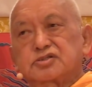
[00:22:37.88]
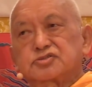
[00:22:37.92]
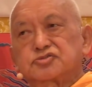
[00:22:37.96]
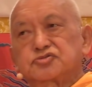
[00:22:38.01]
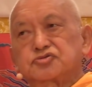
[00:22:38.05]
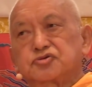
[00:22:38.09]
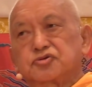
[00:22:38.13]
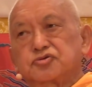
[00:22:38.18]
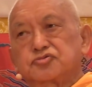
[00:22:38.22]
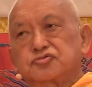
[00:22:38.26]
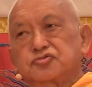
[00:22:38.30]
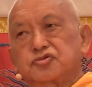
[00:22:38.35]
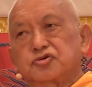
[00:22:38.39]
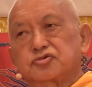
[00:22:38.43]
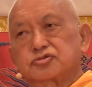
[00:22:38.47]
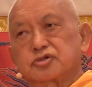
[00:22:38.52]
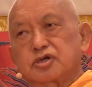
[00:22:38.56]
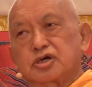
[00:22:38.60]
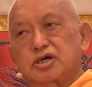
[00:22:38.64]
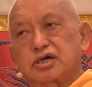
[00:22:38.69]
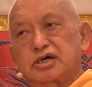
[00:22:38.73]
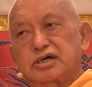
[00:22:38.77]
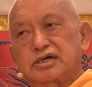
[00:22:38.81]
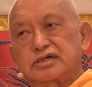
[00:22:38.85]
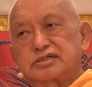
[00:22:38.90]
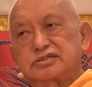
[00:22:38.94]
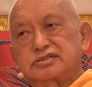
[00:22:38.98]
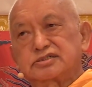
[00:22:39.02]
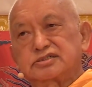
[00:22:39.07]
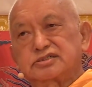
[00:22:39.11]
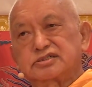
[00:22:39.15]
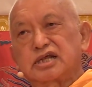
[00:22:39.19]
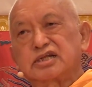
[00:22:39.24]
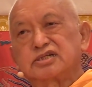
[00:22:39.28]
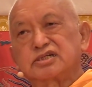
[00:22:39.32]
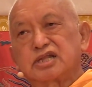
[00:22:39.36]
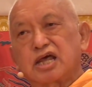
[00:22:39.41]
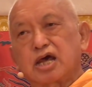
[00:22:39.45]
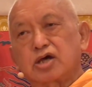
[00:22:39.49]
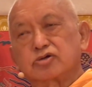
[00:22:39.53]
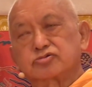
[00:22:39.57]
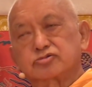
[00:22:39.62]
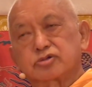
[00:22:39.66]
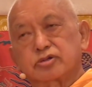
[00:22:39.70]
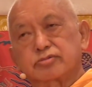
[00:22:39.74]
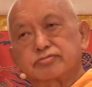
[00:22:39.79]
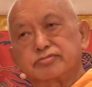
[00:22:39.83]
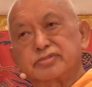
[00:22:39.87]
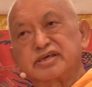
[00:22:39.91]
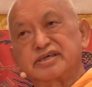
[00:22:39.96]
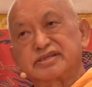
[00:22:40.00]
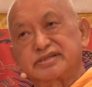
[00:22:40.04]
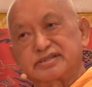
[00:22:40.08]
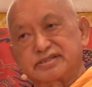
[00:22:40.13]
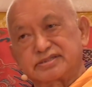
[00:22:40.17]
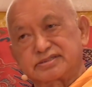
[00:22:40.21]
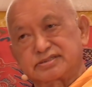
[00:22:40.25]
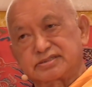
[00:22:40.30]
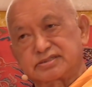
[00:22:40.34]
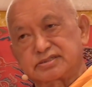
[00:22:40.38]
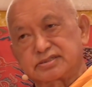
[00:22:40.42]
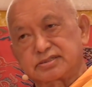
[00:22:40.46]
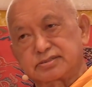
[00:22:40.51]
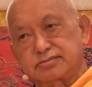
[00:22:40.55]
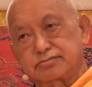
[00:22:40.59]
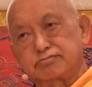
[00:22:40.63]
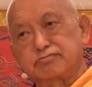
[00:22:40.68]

run out of merit.